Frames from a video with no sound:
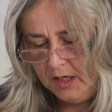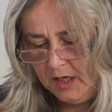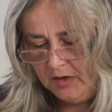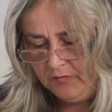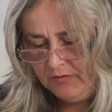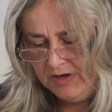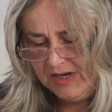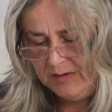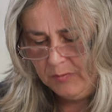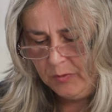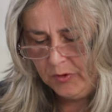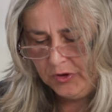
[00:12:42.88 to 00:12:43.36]
And
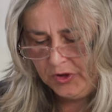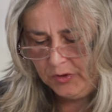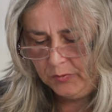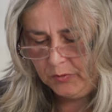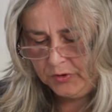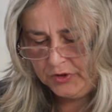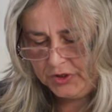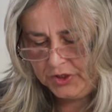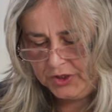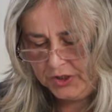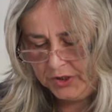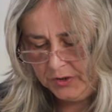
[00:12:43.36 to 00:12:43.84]
really what you
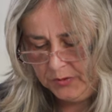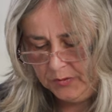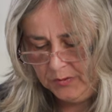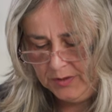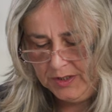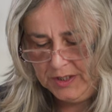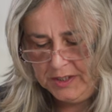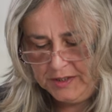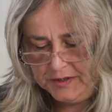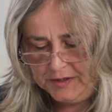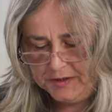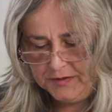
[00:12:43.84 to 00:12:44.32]
want to do
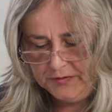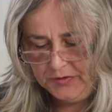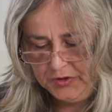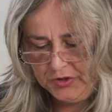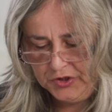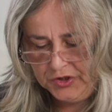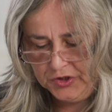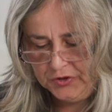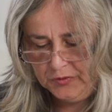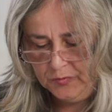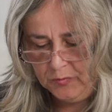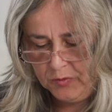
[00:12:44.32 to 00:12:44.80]
is you
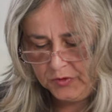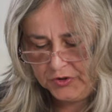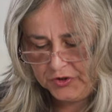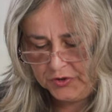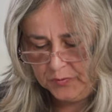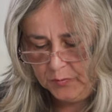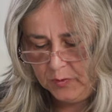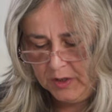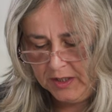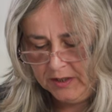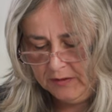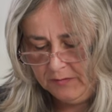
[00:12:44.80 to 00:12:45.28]
do want
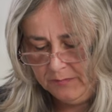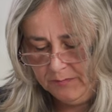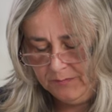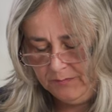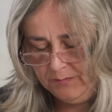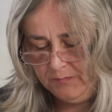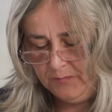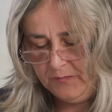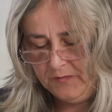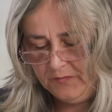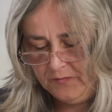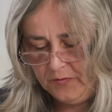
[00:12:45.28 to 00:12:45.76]
to wait
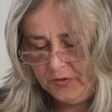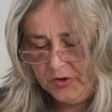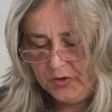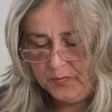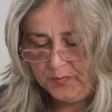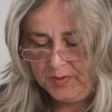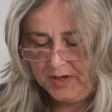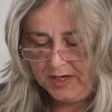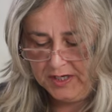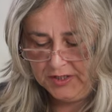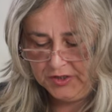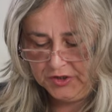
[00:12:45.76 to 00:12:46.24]
for your
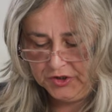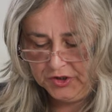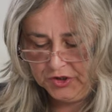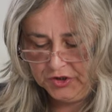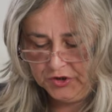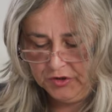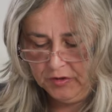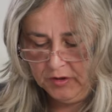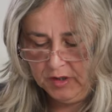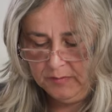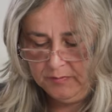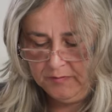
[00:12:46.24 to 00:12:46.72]
paint to
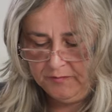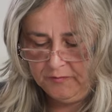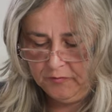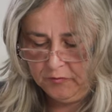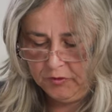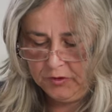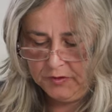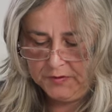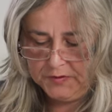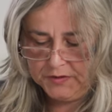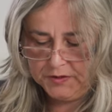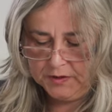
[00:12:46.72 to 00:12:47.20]
dry
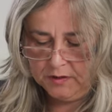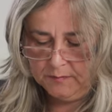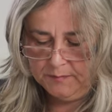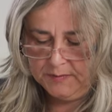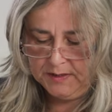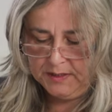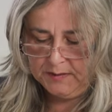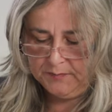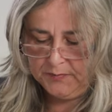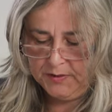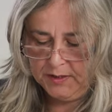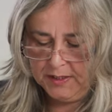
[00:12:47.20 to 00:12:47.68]
before you start
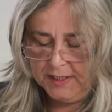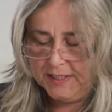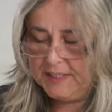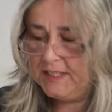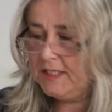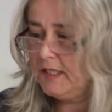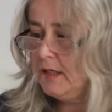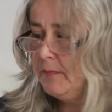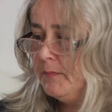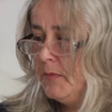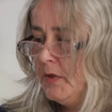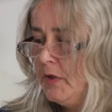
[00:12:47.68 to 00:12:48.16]

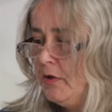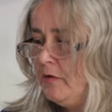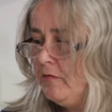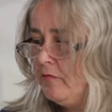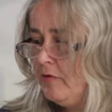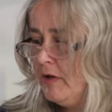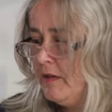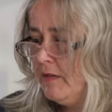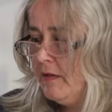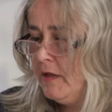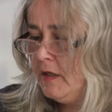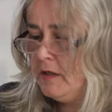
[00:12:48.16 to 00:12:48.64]
manipulating and
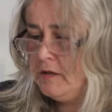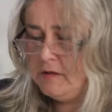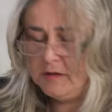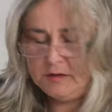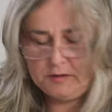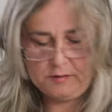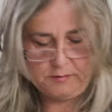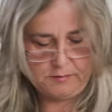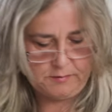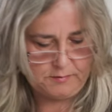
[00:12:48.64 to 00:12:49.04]
manoeuvring things.